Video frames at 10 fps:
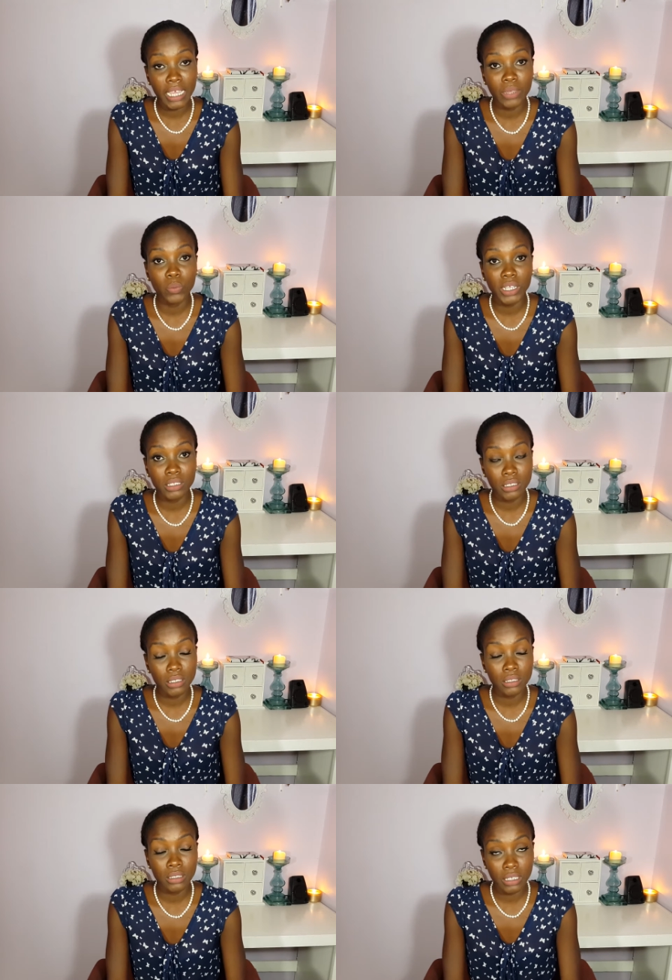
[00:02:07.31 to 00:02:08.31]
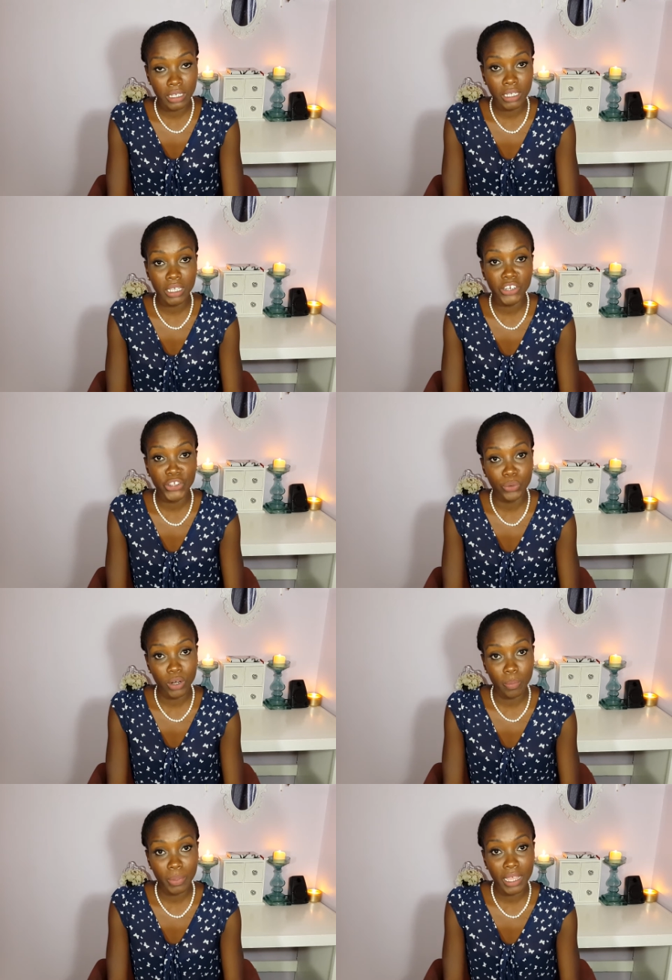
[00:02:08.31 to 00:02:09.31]
I went to study in
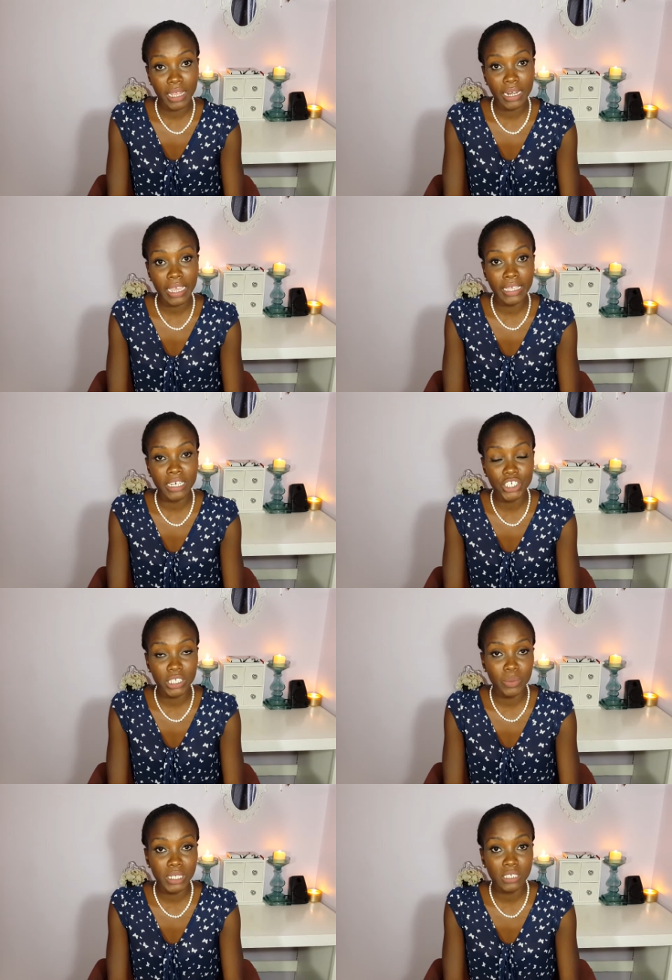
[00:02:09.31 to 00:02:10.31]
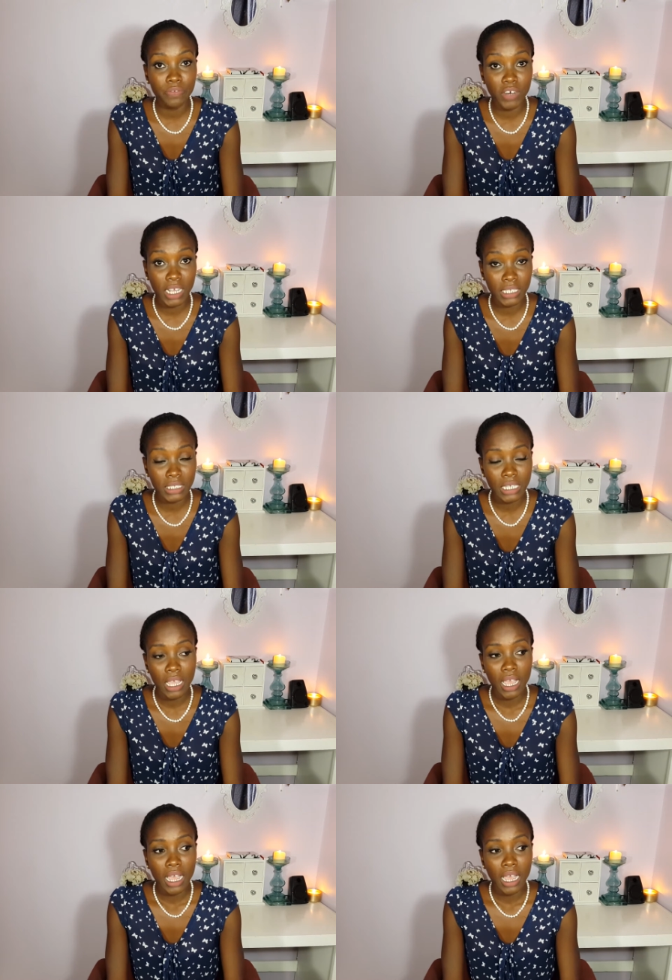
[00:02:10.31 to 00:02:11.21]
Europe, and I initially went to France.